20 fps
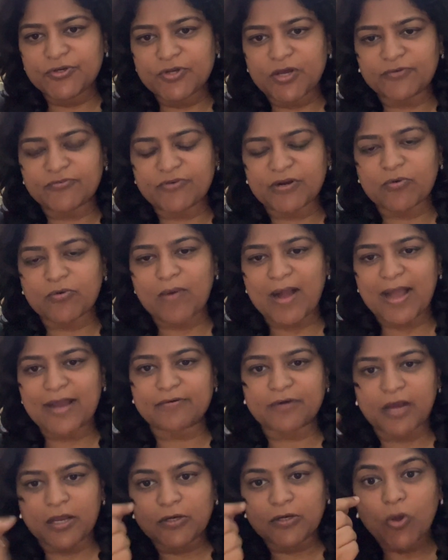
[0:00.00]
not
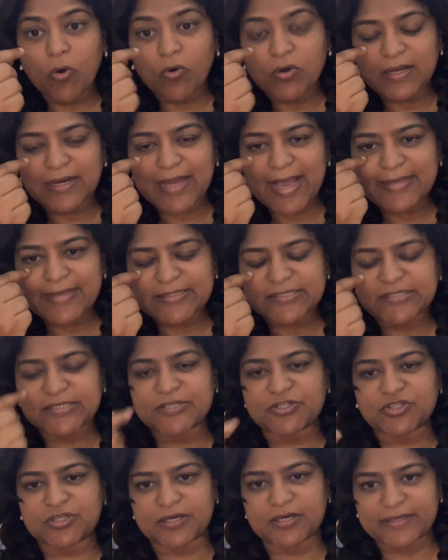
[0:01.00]
require a local
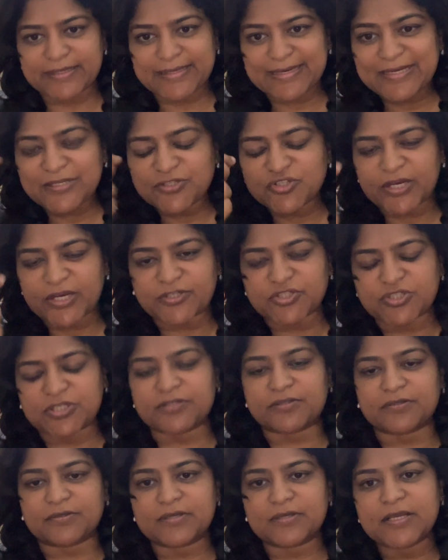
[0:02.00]
anesthesia, an
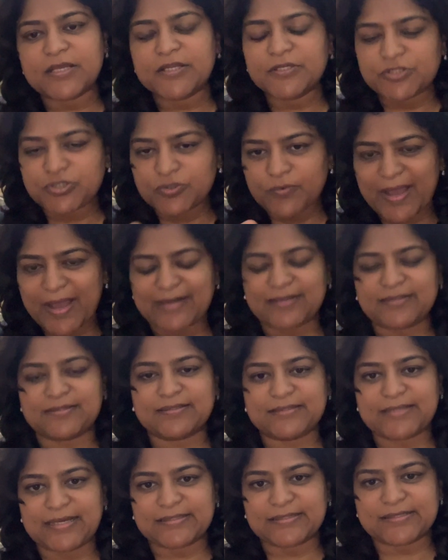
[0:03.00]
injection to
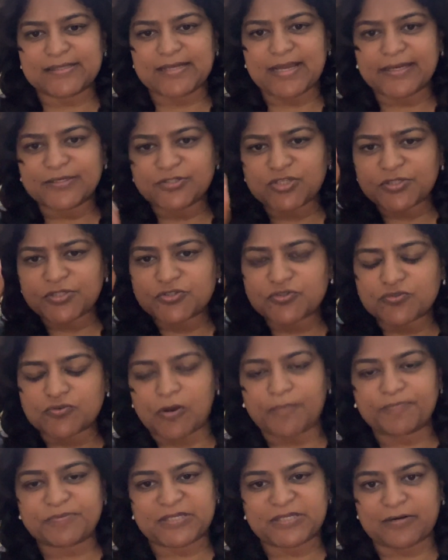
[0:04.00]
anesthetize the eye. Just
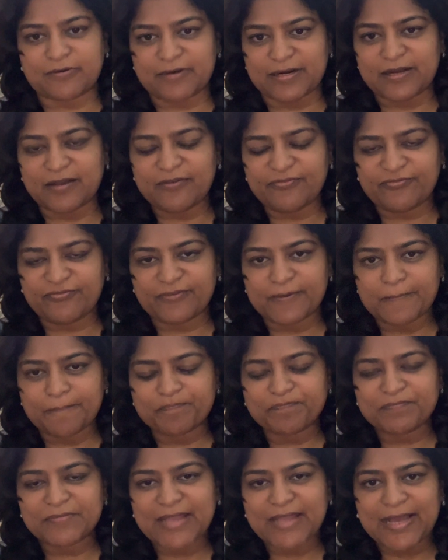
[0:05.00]
drops are enough.
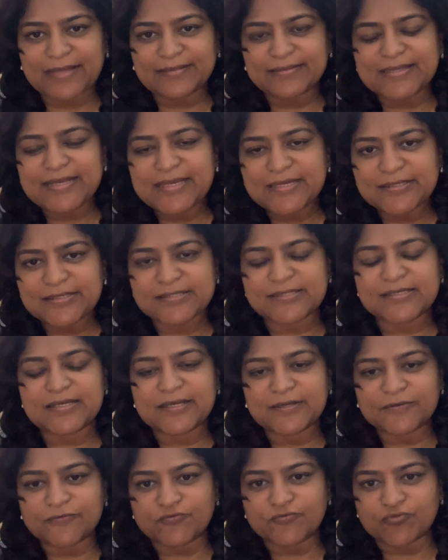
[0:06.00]
And
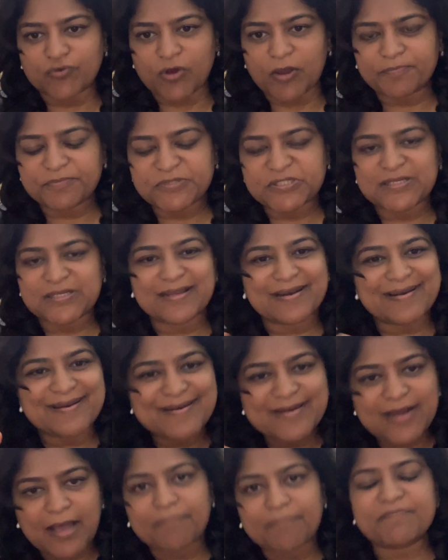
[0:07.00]
these drops
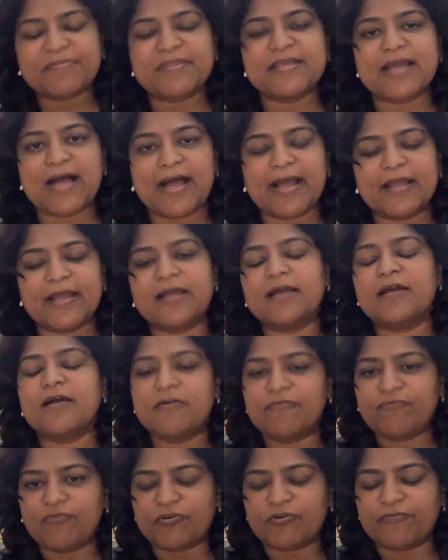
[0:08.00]
numb the eye
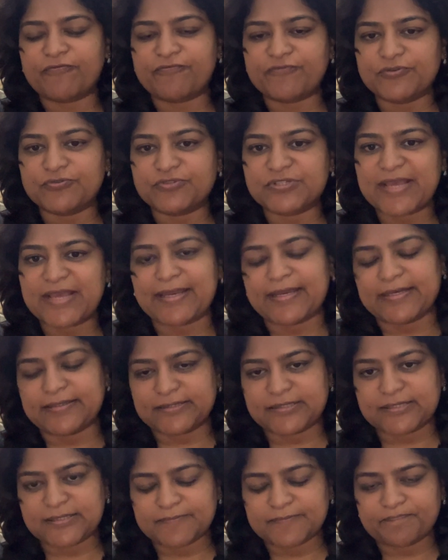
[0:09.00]
for a few
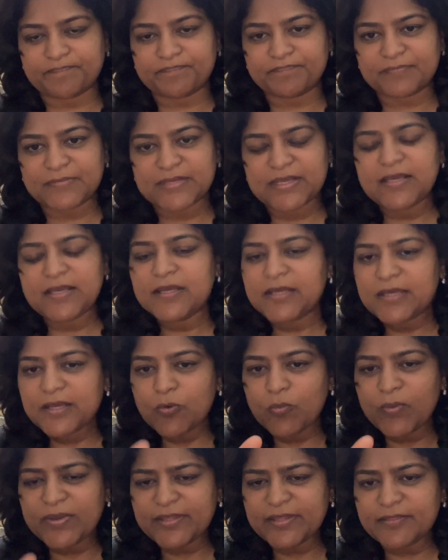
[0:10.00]
seconds.
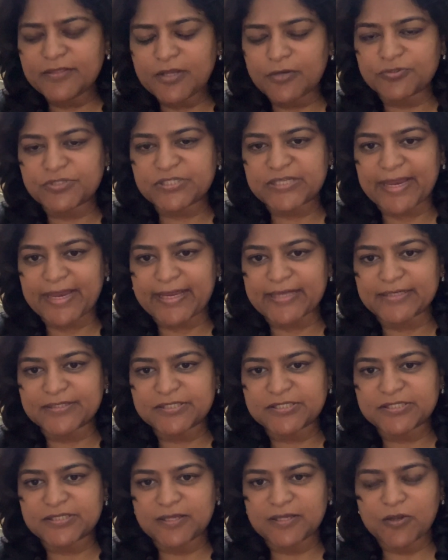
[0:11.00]
Within those
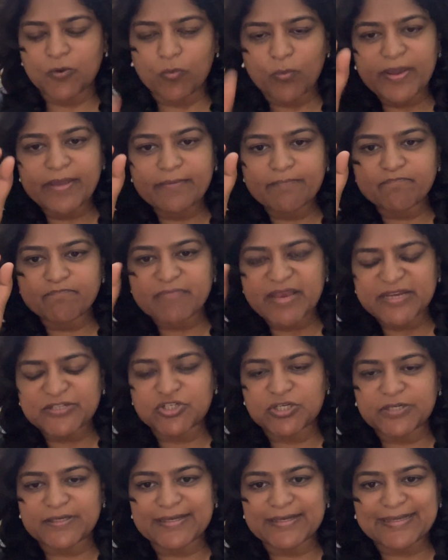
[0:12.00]
seconds, we
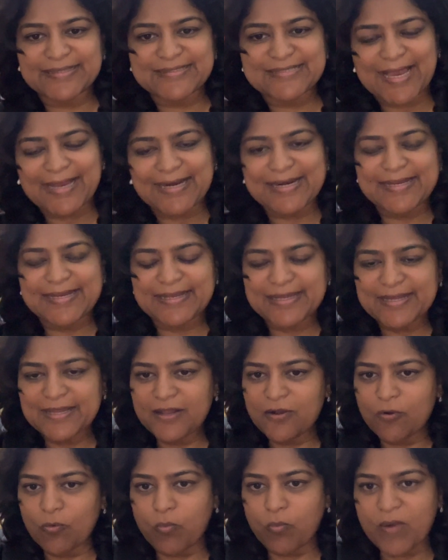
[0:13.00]
measure exactly
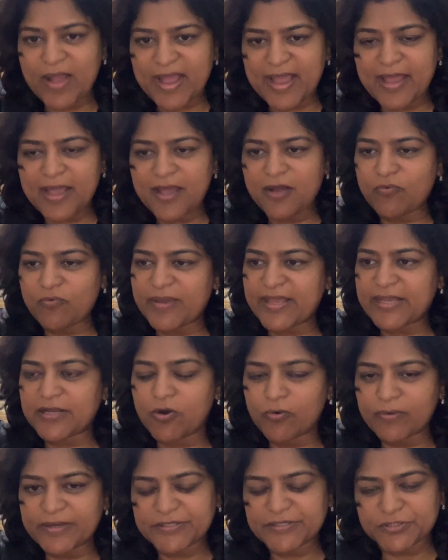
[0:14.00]
where we
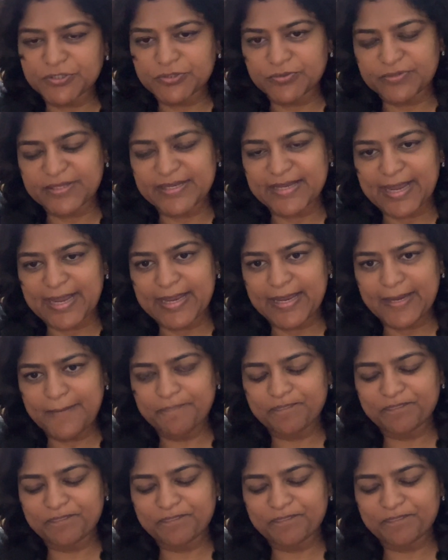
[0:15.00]
go into the eye,